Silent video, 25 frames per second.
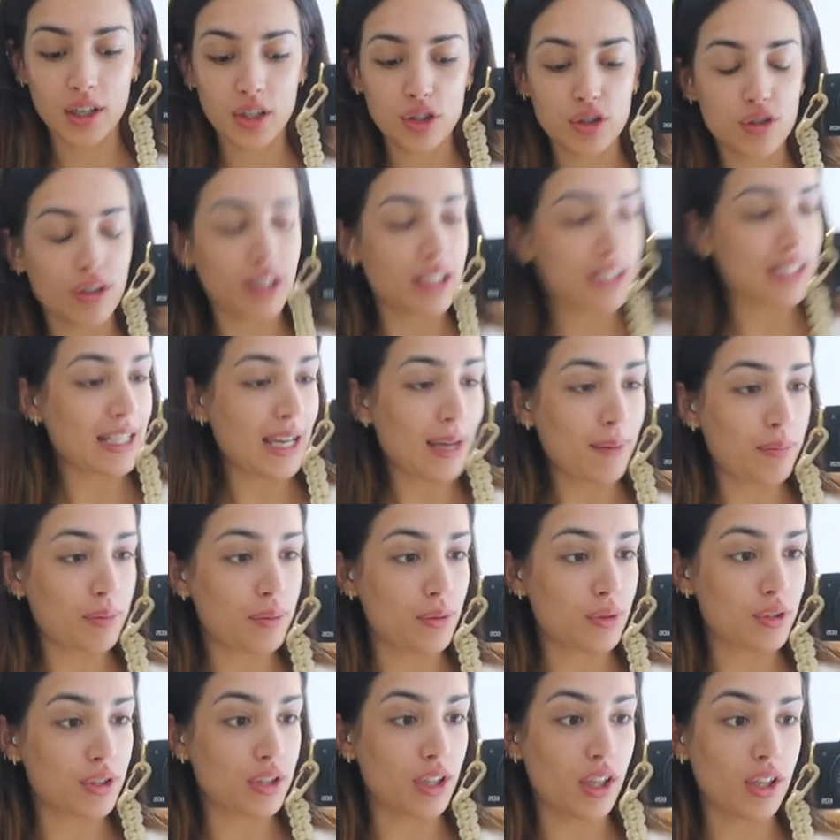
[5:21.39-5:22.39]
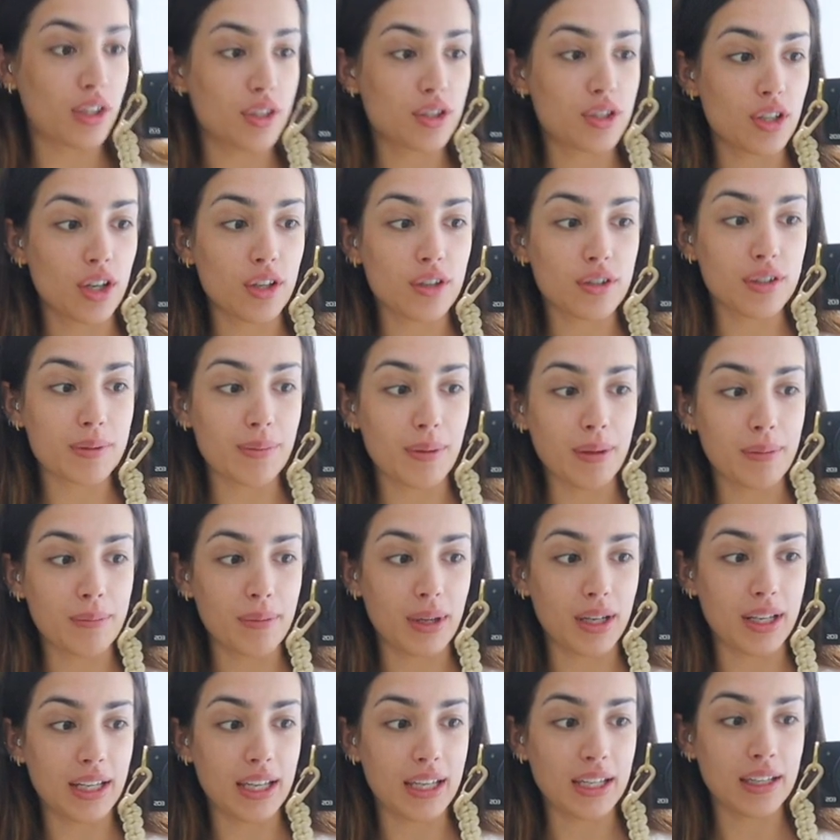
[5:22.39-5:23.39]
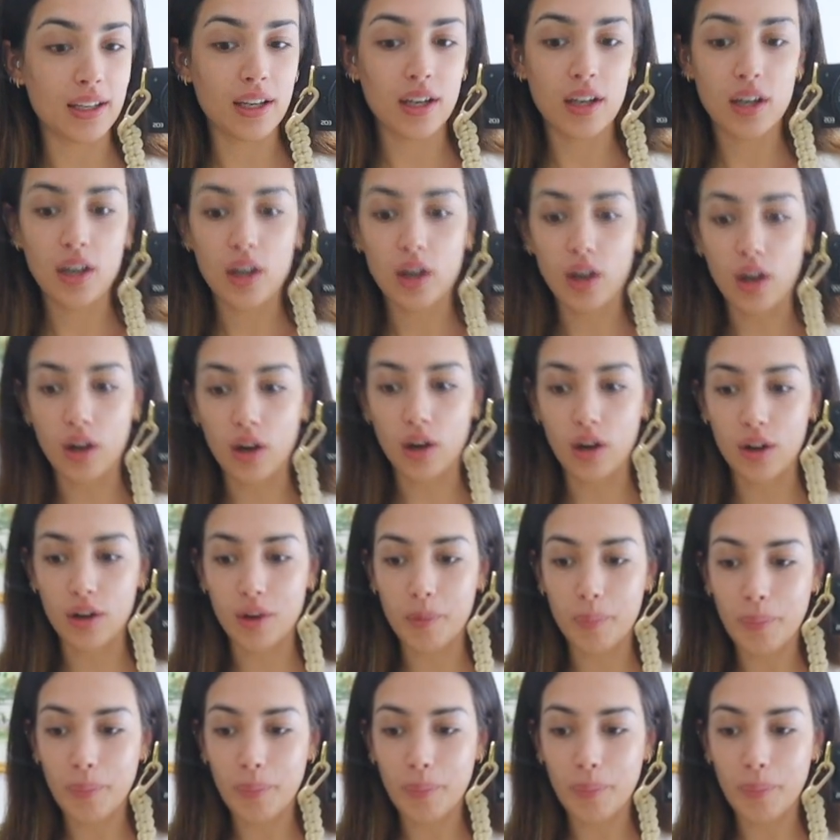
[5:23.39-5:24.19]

Drink tap water, don't spend money on